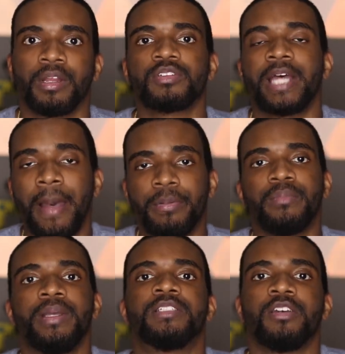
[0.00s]
and those happen to
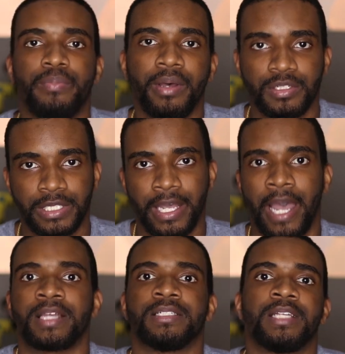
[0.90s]
be two bills that
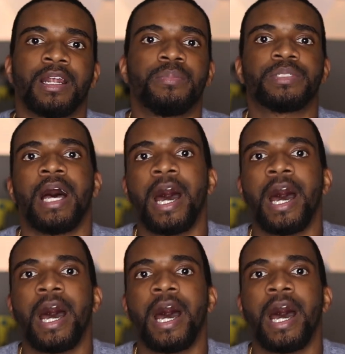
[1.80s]
I can set up to